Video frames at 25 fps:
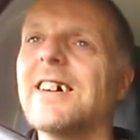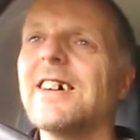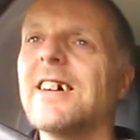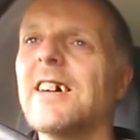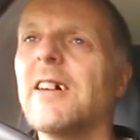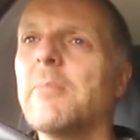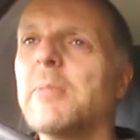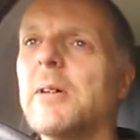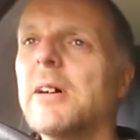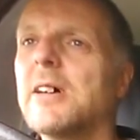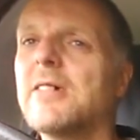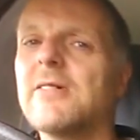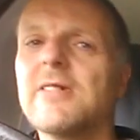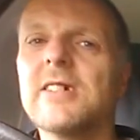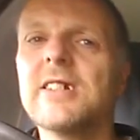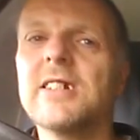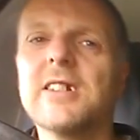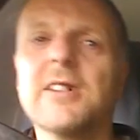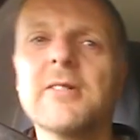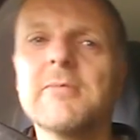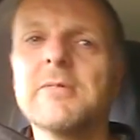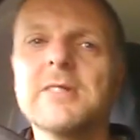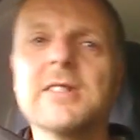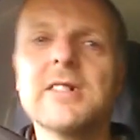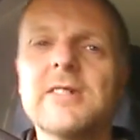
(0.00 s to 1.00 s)
I bet there ain't
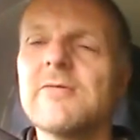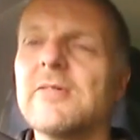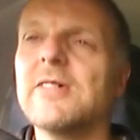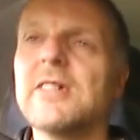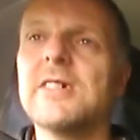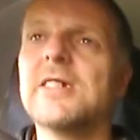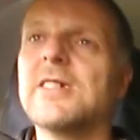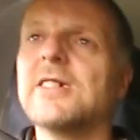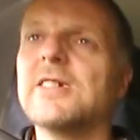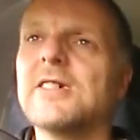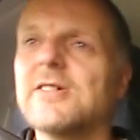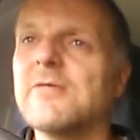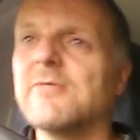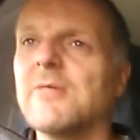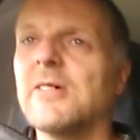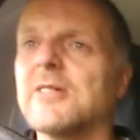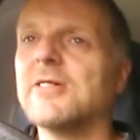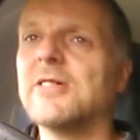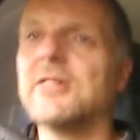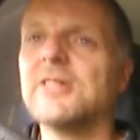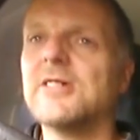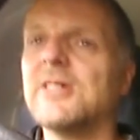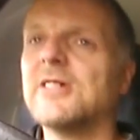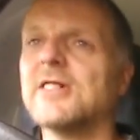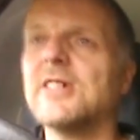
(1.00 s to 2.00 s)
nobody reaches to watch
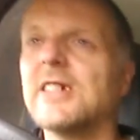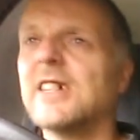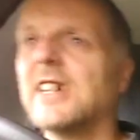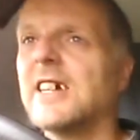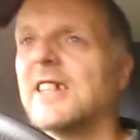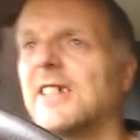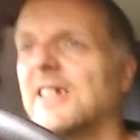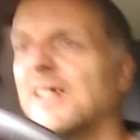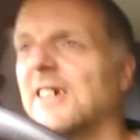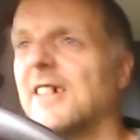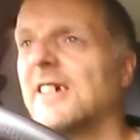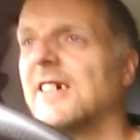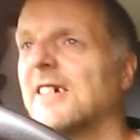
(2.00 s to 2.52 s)
this to the end.